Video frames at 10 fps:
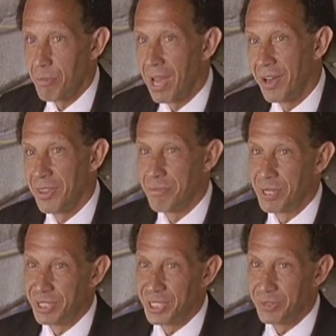how the
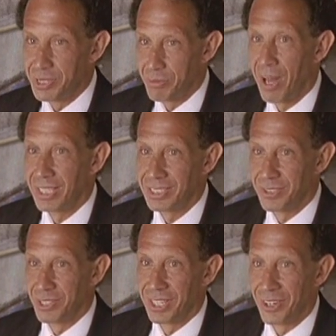building responds
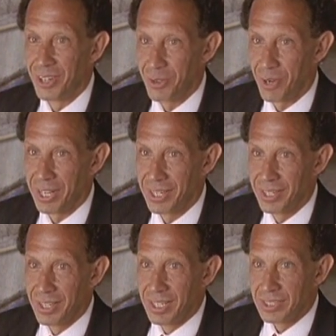during an earthquake.
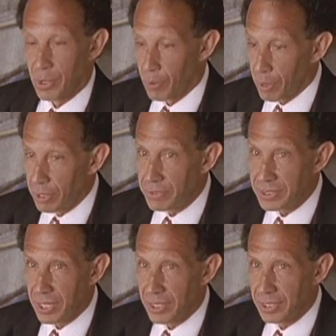So all of a
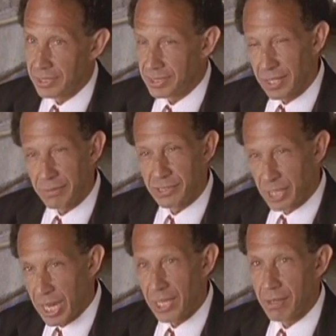sudden, instead of
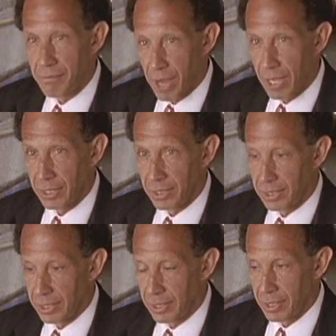shaking
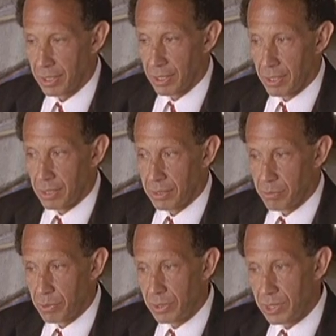violently, the
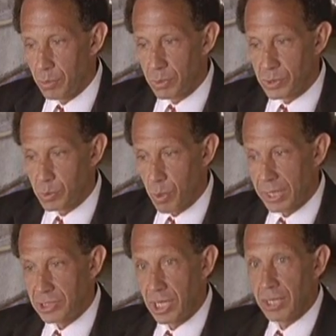building will sway
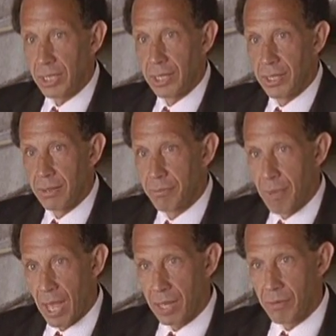gently
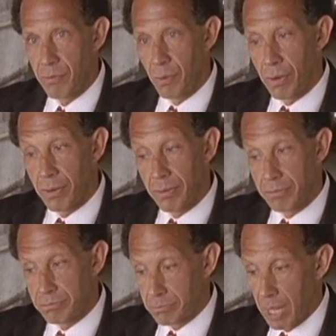back and forth
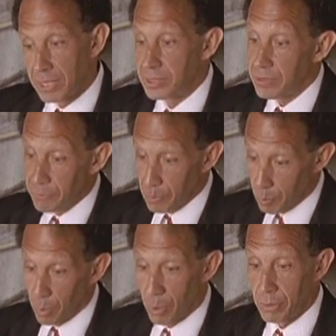as if it
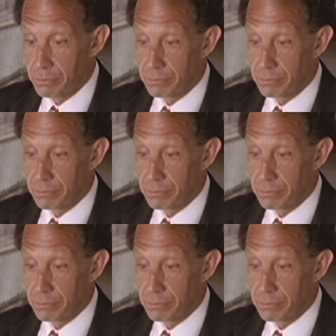were